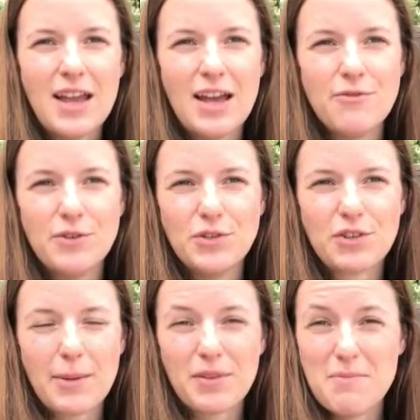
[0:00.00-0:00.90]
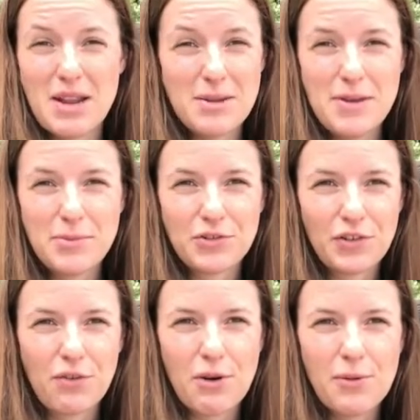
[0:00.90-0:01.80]
and food scraps that many people
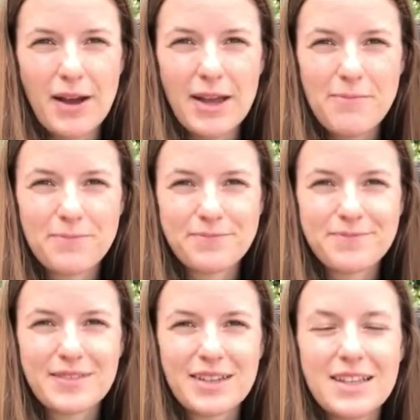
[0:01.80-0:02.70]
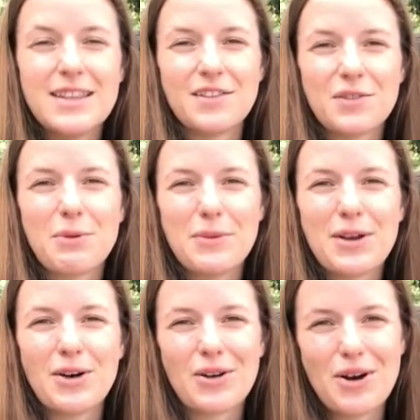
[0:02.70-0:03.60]
just throw away? This is what we
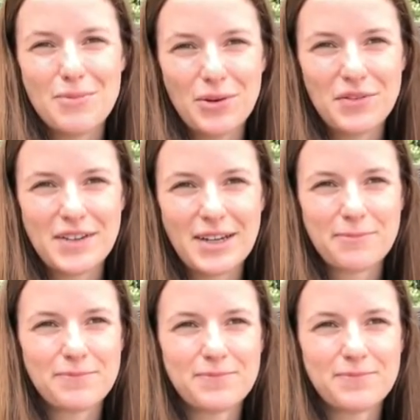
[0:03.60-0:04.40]
call composting.